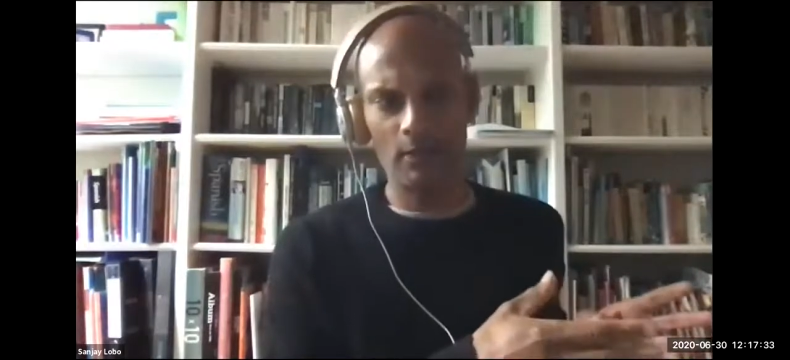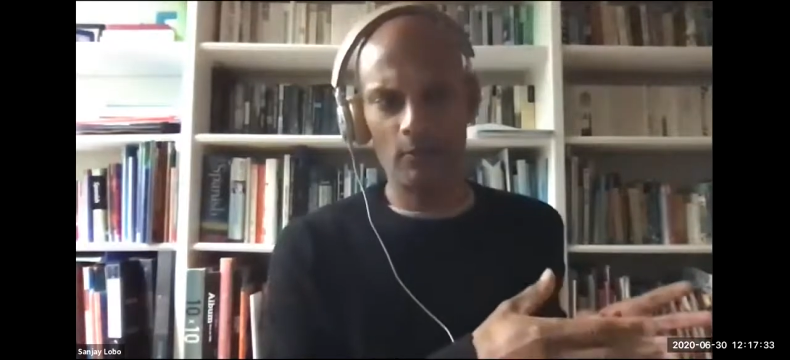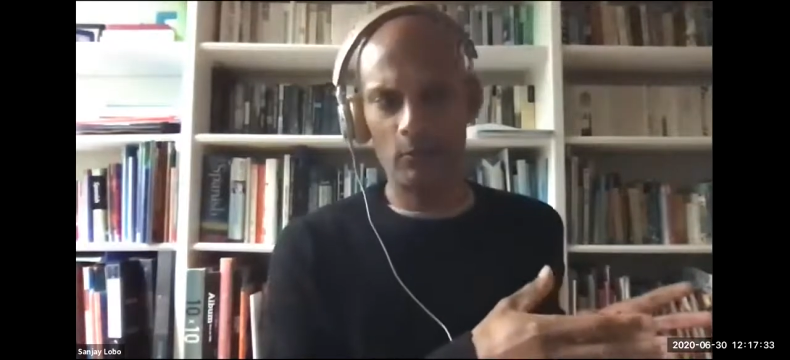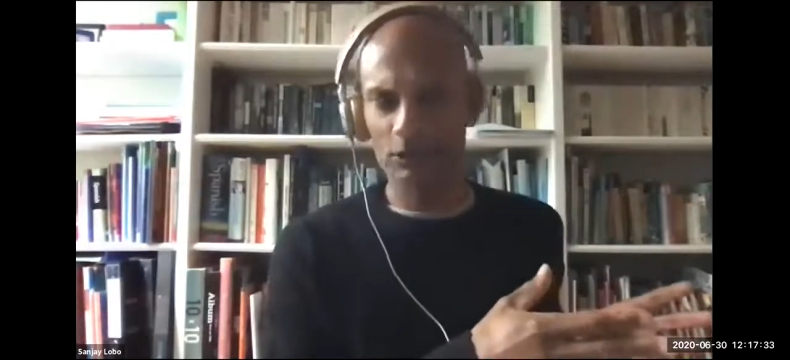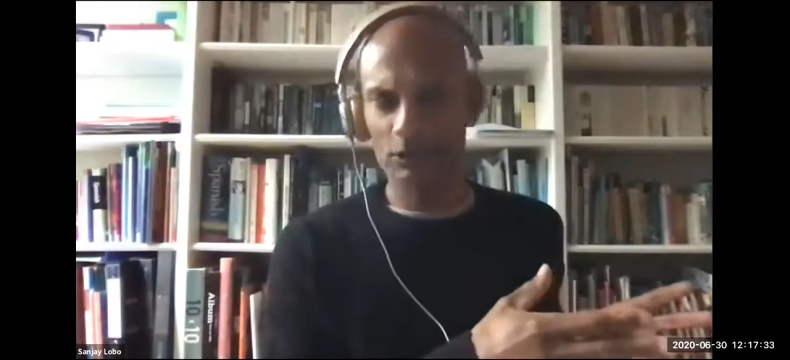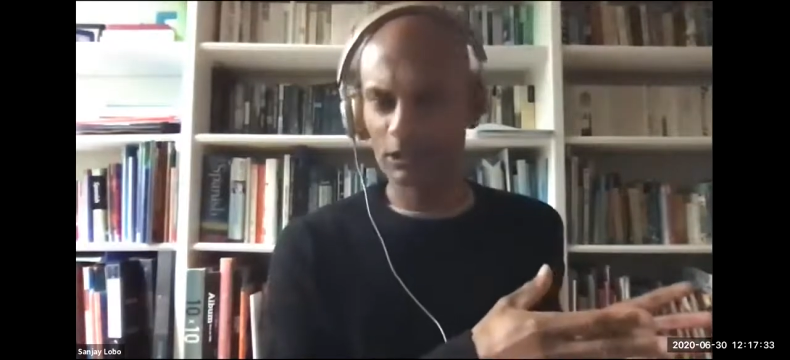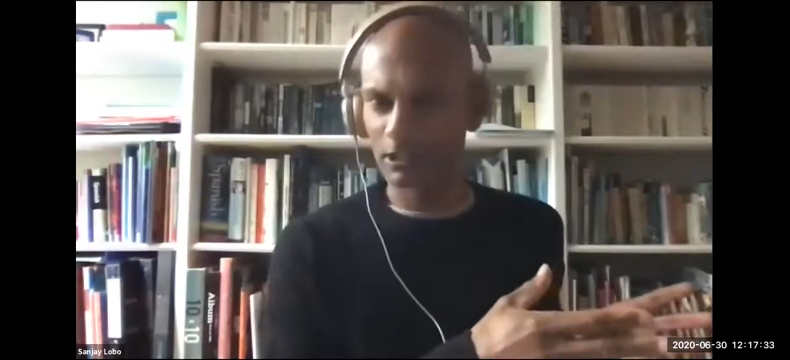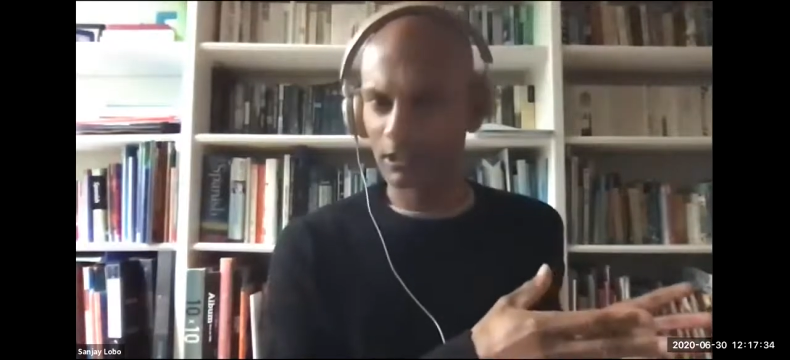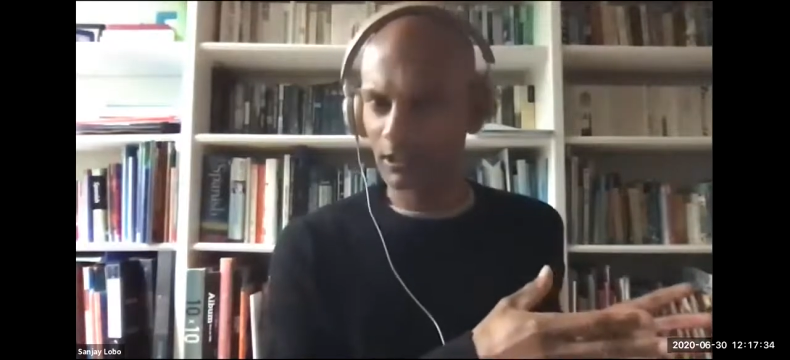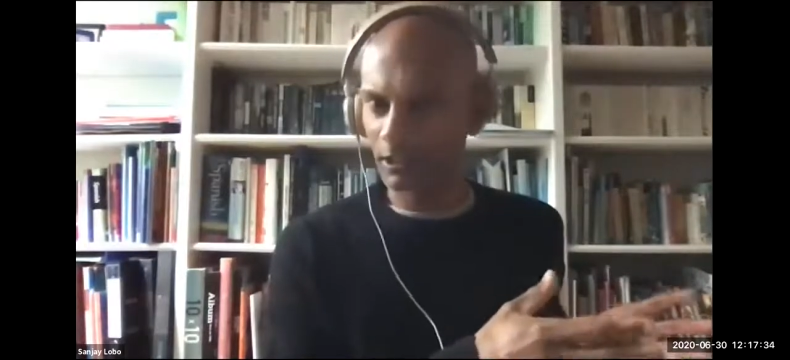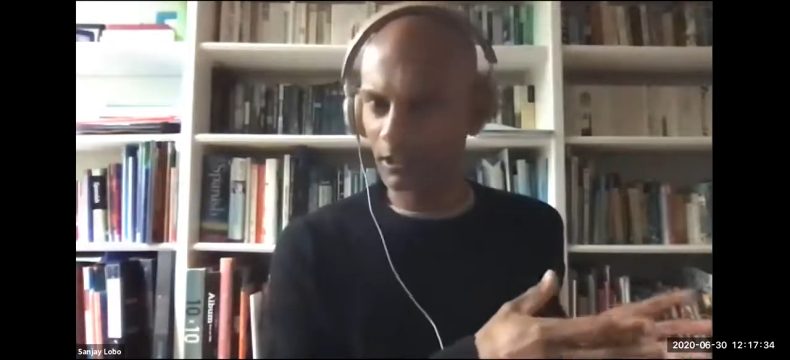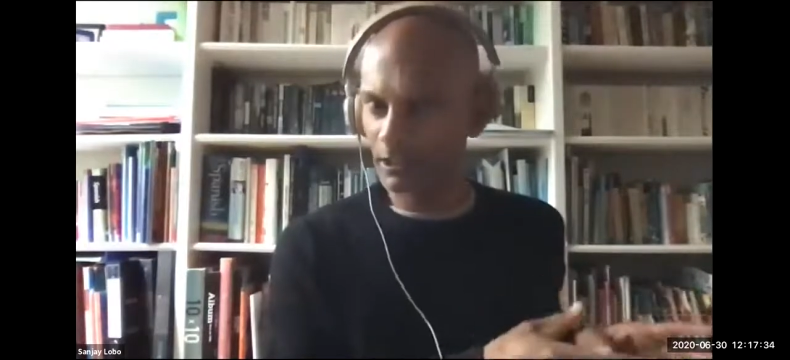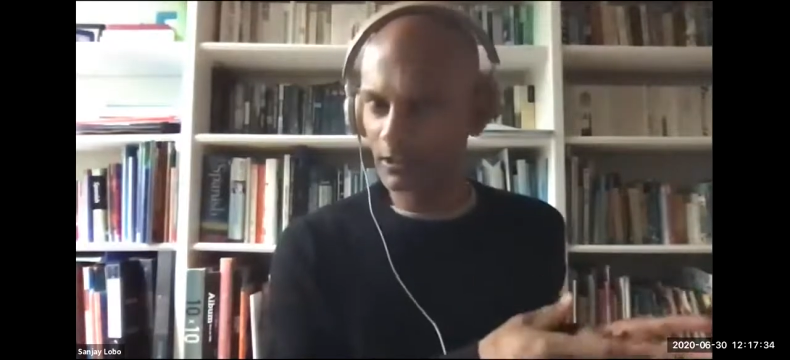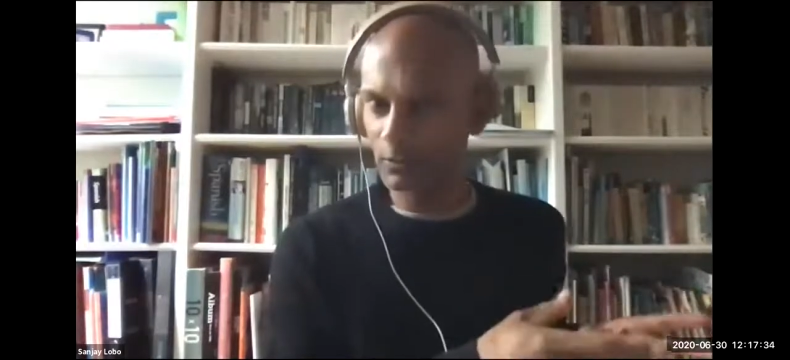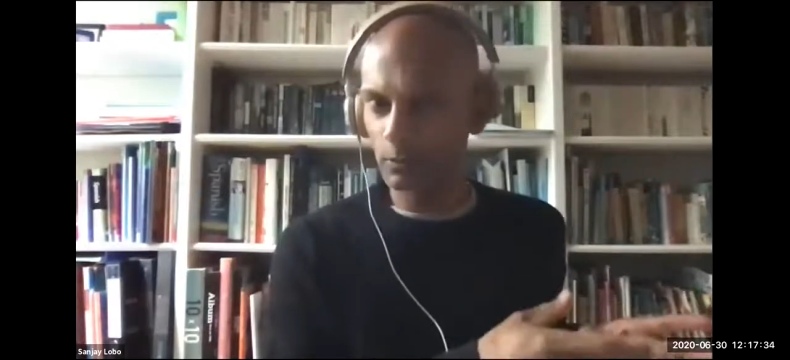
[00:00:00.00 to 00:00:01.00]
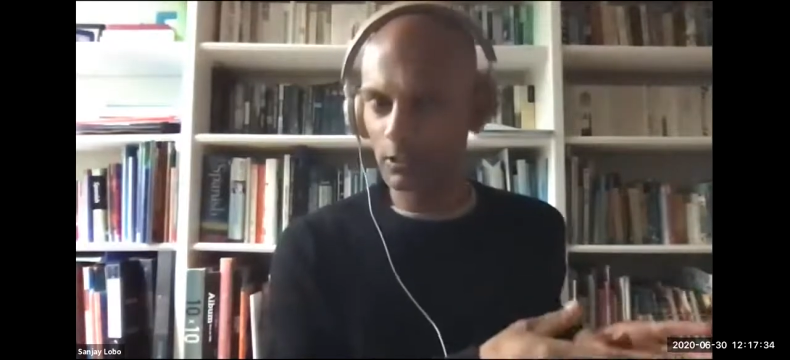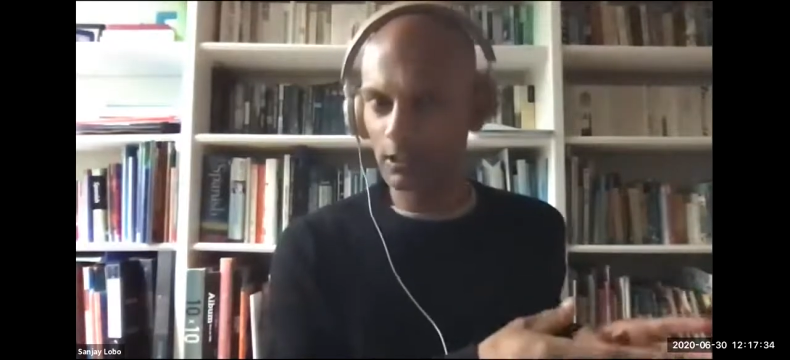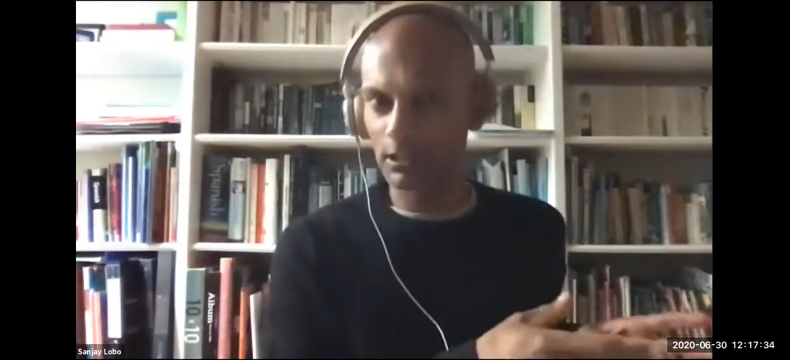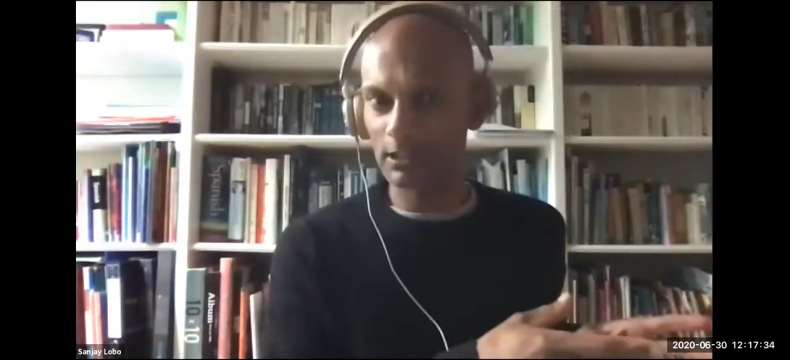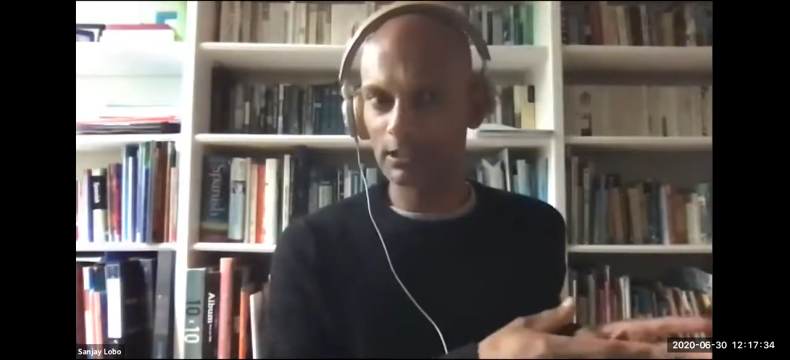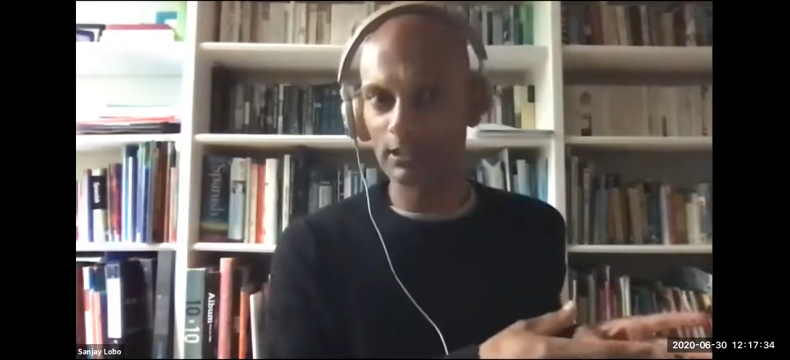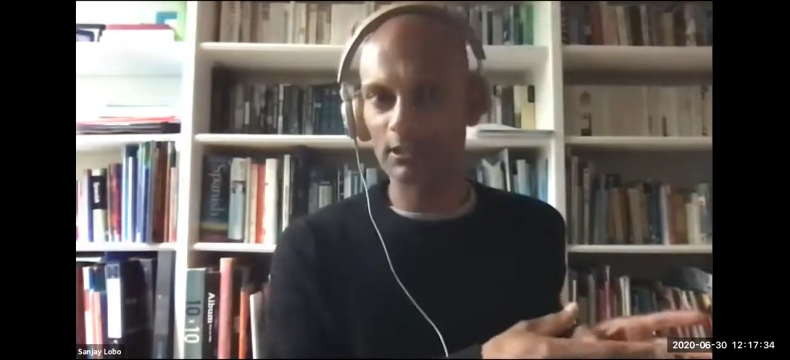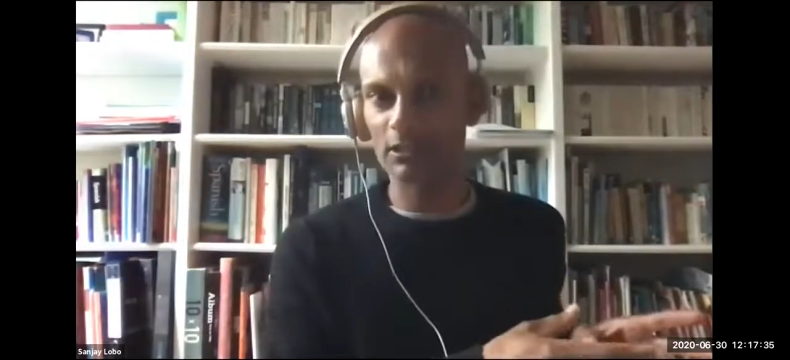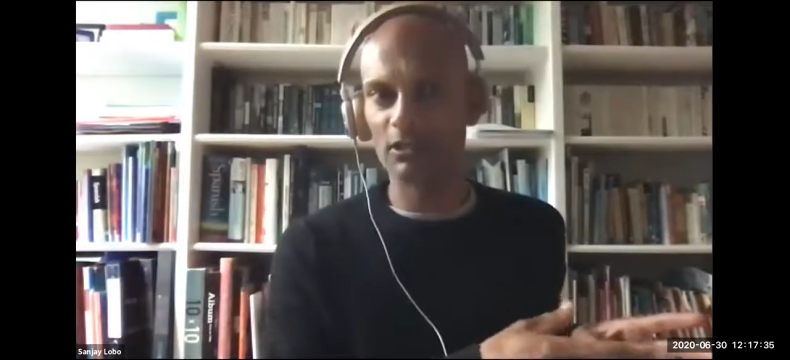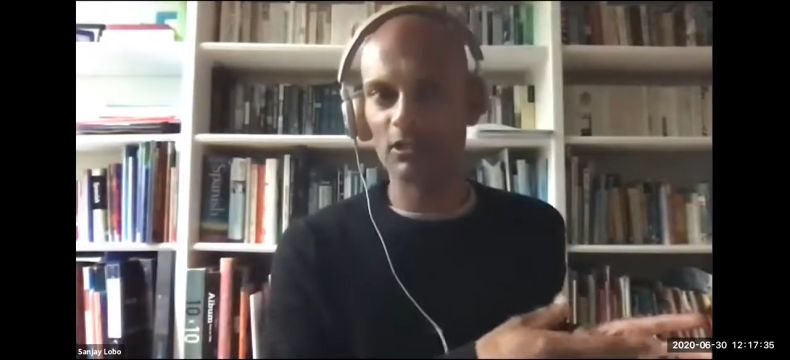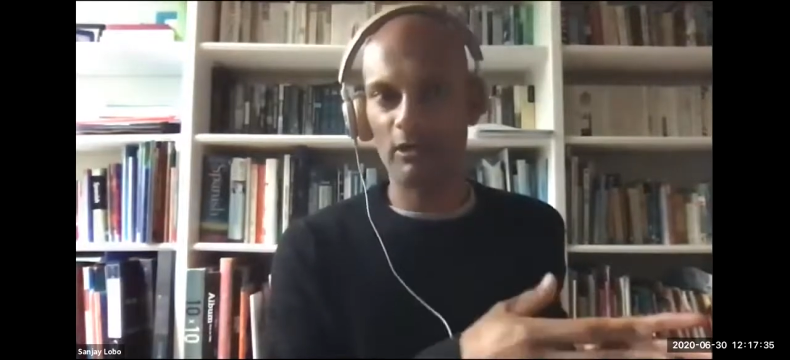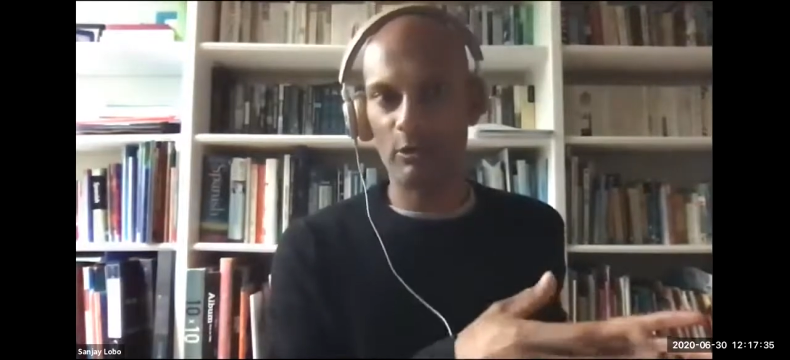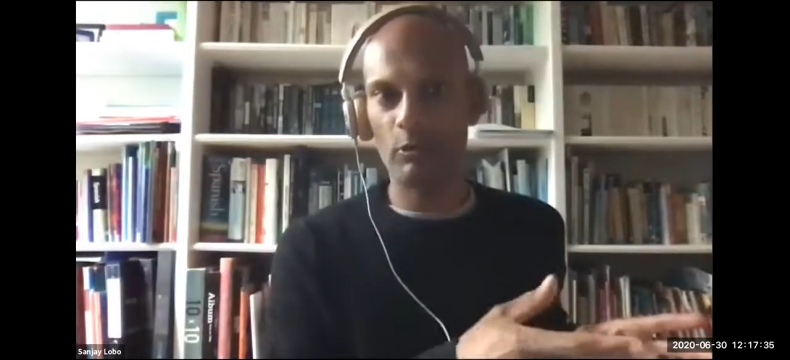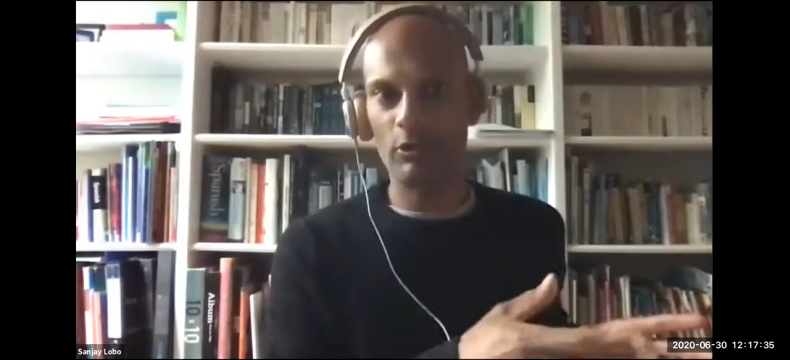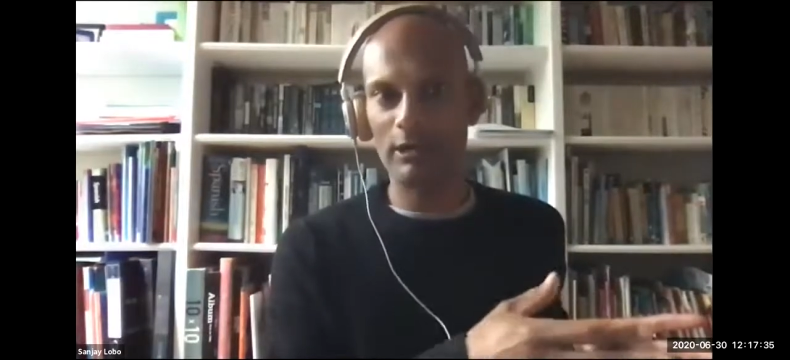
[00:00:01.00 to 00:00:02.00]
which kind of works in the
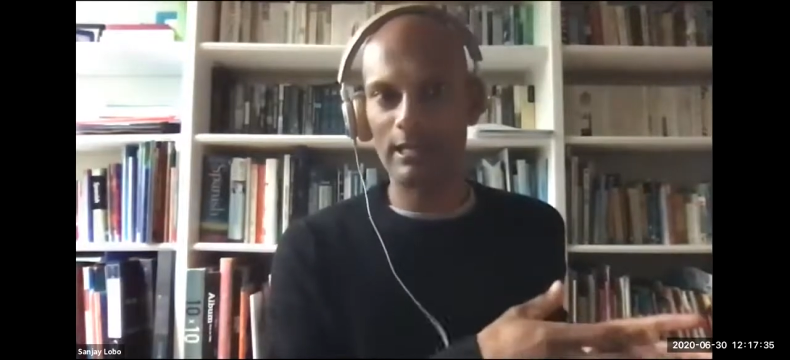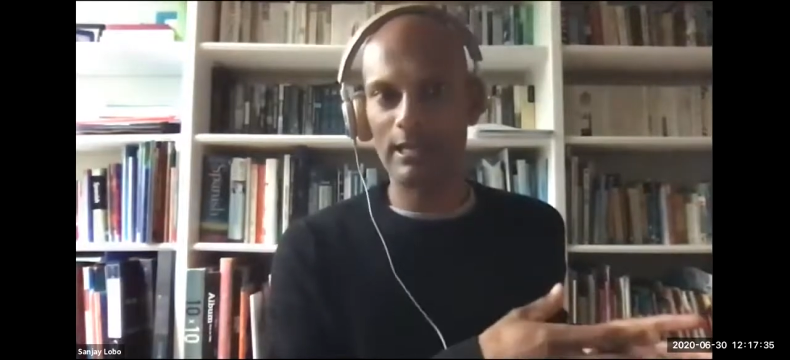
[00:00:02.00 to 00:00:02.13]
scenario we're